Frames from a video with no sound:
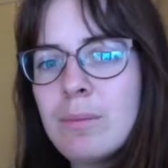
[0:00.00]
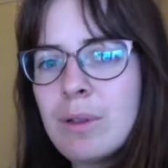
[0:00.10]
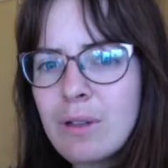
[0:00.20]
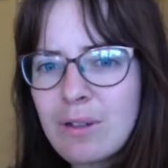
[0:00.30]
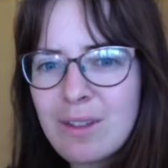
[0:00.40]

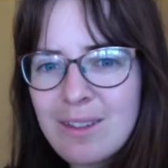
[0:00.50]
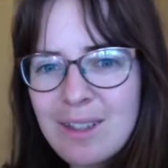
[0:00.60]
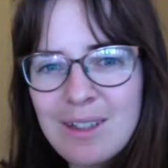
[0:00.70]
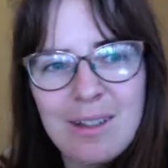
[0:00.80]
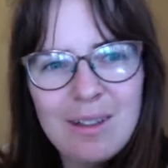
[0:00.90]
because I
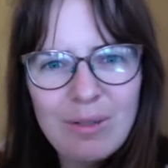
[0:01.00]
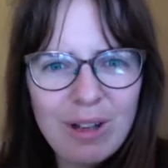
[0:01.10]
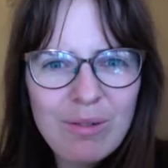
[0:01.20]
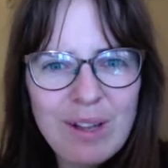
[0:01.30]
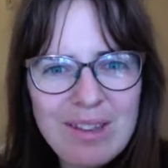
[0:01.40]
think if
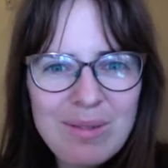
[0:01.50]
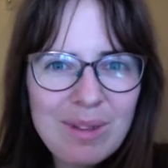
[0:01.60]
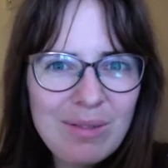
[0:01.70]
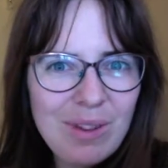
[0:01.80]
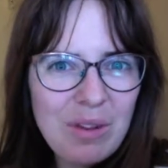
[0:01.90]
I create
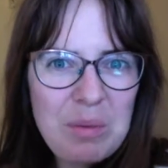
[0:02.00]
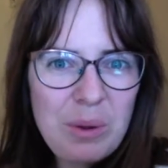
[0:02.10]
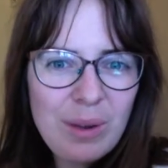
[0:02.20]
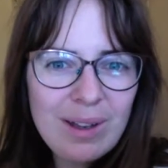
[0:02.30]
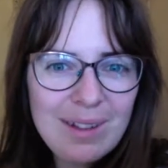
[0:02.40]
something
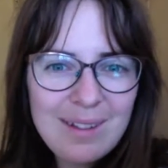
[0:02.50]
valuable,